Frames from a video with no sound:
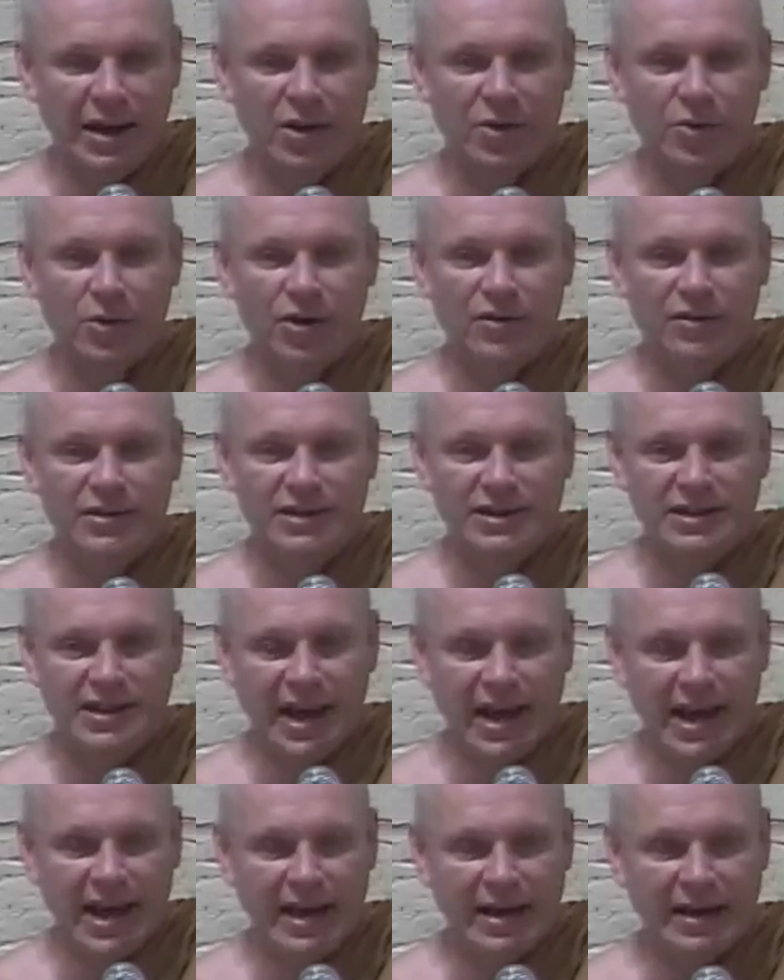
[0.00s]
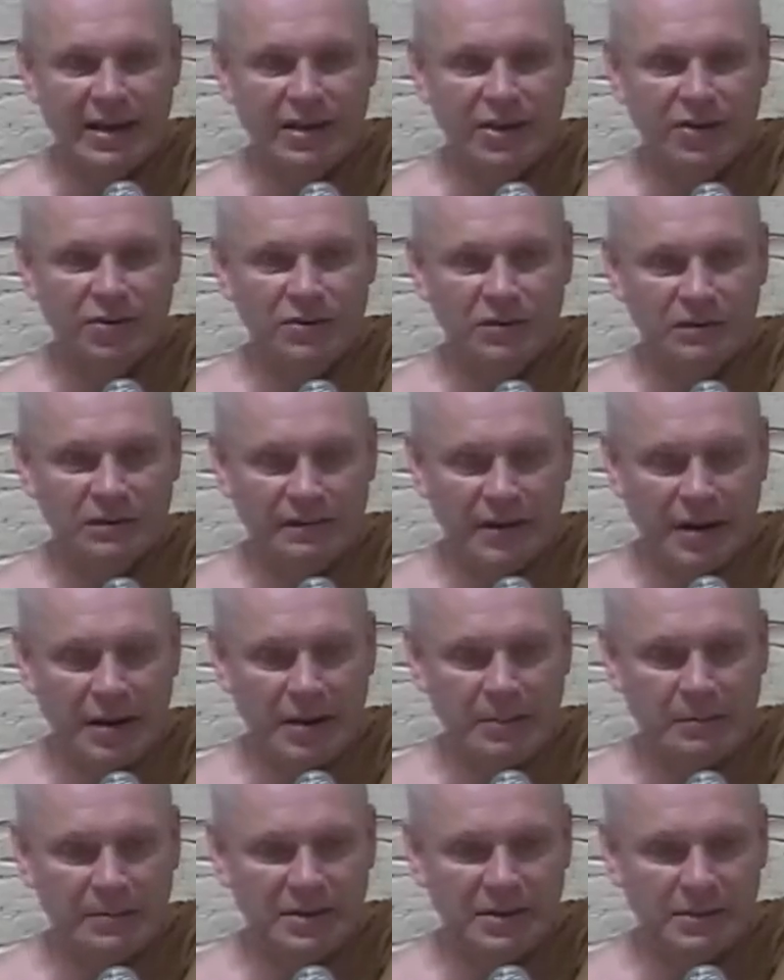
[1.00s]
You understand your
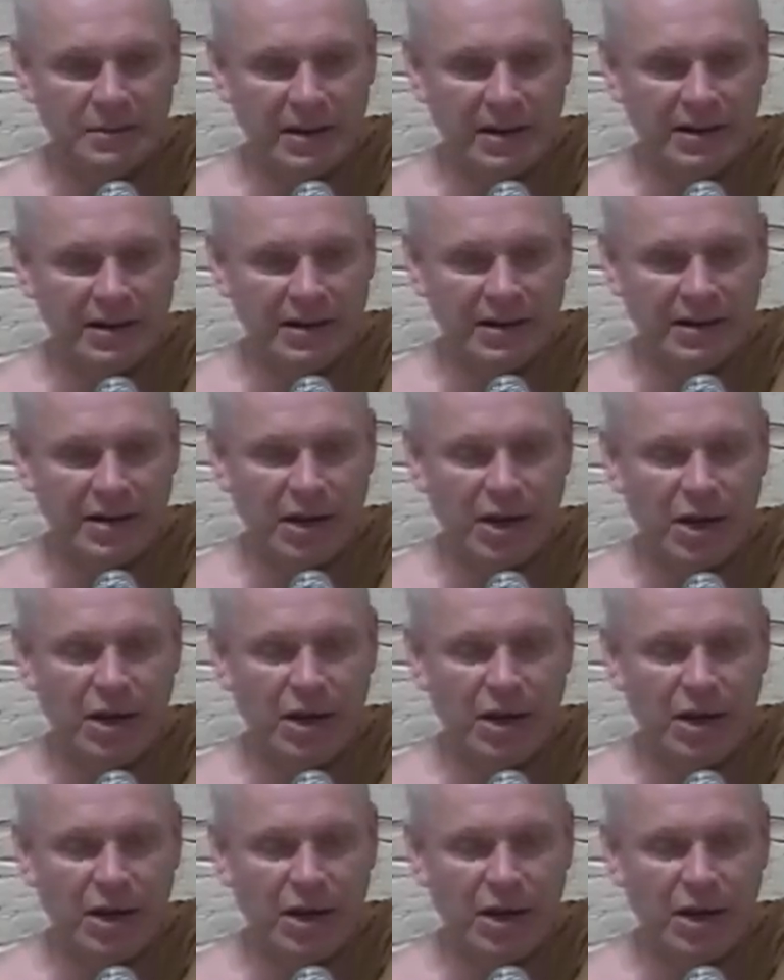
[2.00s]
defilements better.